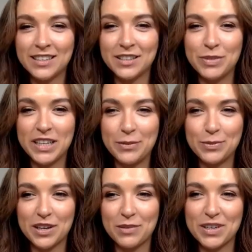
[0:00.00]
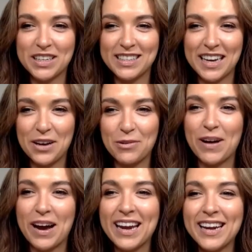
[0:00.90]
some tips that I'm going to take
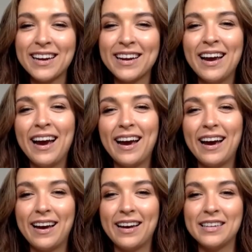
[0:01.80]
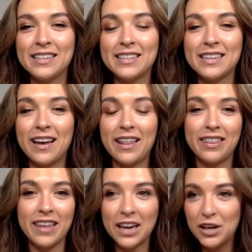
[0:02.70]
away. And
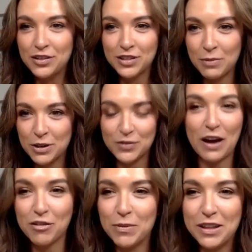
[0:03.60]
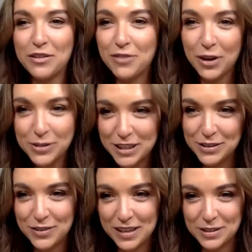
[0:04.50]
thank you so much for everybody that voted
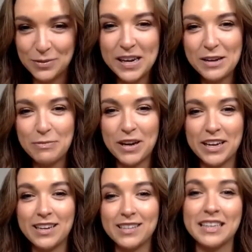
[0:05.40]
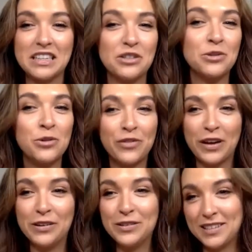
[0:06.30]
for this week, because it's your
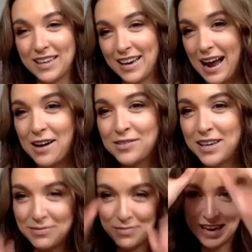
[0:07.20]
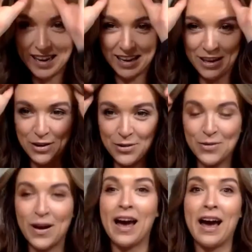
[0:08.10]
votes that count and make
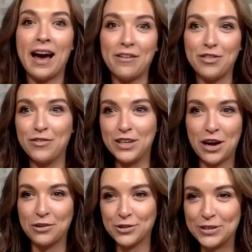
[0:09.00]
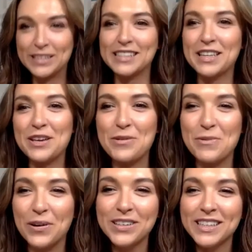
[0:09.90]
you have the video choices that you
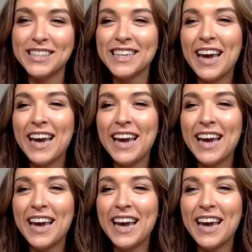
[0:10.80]
want.